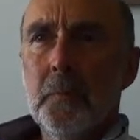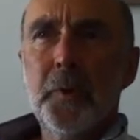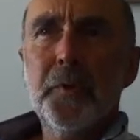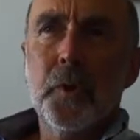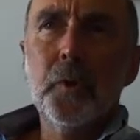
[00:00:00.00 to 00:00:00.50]

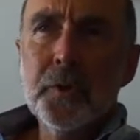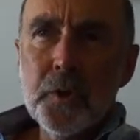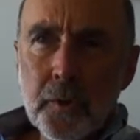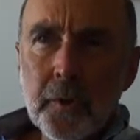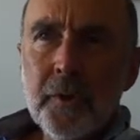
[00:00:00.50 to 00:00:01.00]

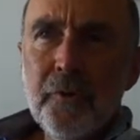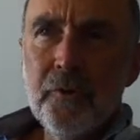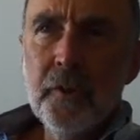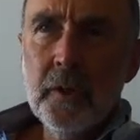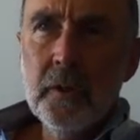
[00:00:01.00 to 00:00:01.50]

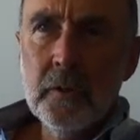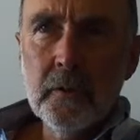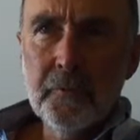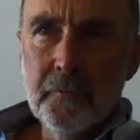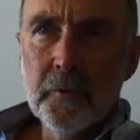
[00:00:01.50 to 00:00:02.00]
pathologizing
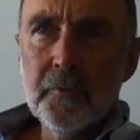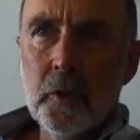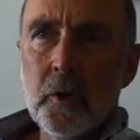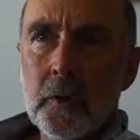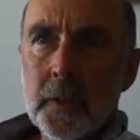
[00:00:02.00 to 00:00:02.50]
of, of
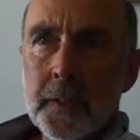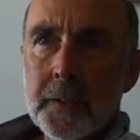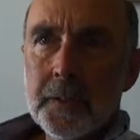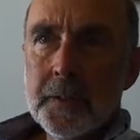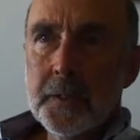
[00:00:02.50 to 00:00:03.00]

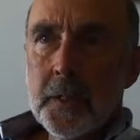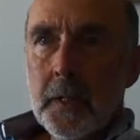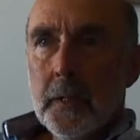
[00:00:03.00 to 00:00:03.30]
clients,